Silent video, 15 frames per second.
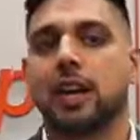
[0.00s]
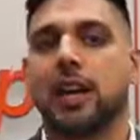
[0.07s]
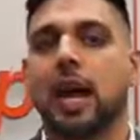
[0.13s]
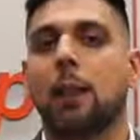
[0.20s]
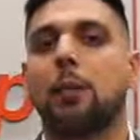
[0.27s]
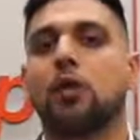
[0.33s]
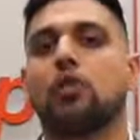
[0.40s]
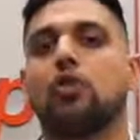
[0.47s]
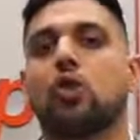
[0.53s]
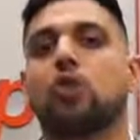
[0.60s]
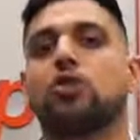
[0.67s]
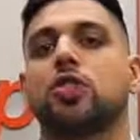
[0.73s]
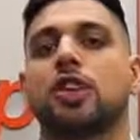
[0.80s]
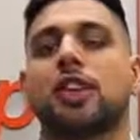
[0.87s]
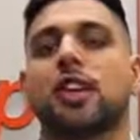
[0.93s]
and I'm an
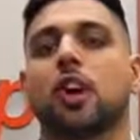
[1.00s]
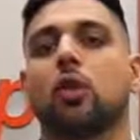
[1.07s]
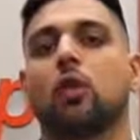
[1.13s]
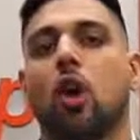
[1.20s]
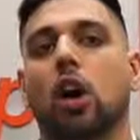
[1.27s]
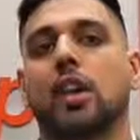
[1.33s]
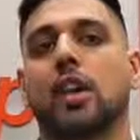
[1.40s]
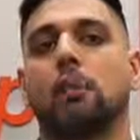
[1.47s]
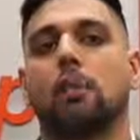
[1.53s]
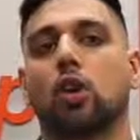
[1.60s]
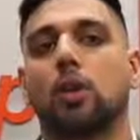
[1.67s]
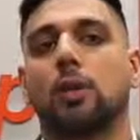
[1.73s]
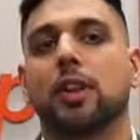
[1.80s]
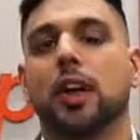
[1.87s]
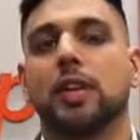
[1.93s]
associate here at Rodney
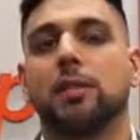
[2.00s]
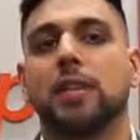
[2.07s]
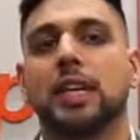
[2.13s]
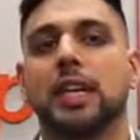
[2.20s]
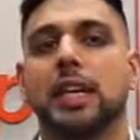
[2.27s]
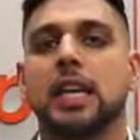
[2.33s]
Employment Law.